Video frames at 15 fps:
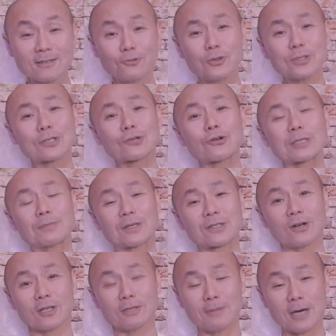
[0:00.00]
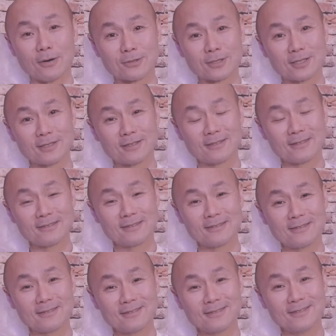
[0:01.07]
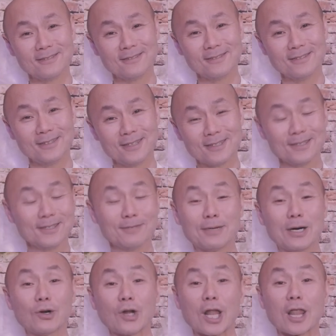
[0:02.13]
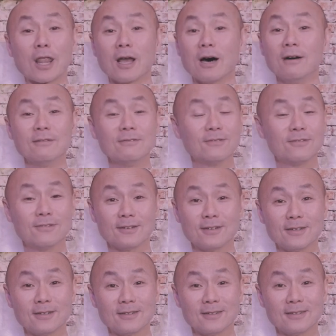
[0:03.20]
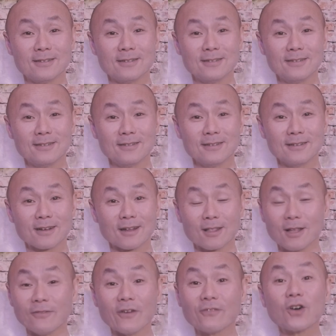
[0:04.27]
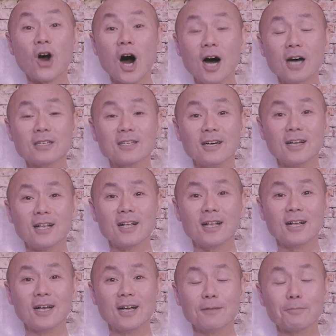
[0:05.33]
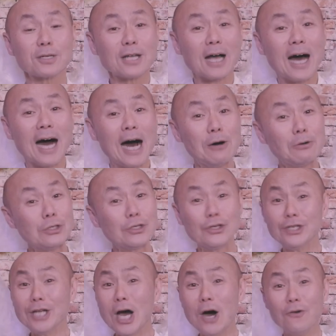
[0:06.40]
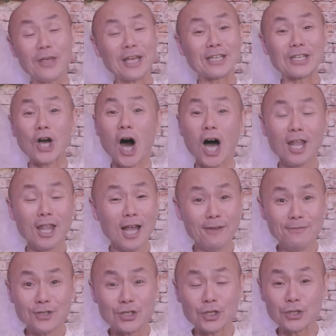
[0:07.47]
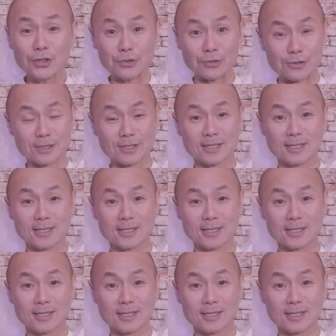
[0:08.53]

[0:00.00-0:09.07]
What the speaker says: What's Christmas all about? Isn't it about love? Love of God? But how do you know that God loves you?